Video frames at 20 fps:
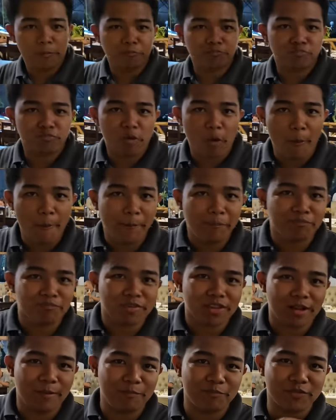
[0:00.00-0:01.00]
Guys, this is
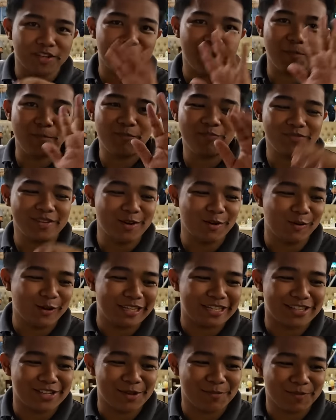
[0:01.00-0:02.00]
Aaron.
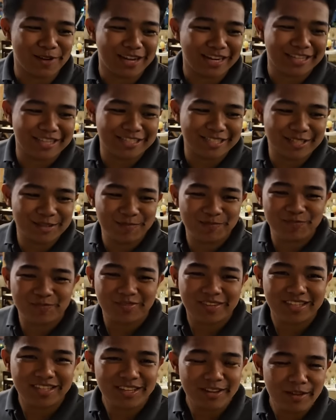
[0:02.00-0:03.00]
Yes, who's helped with
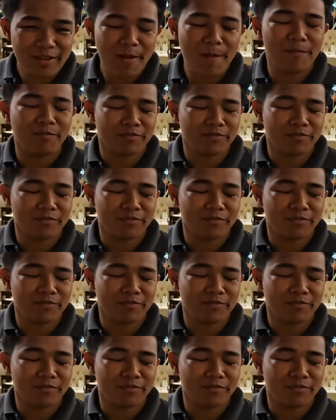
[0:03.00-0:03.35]
production.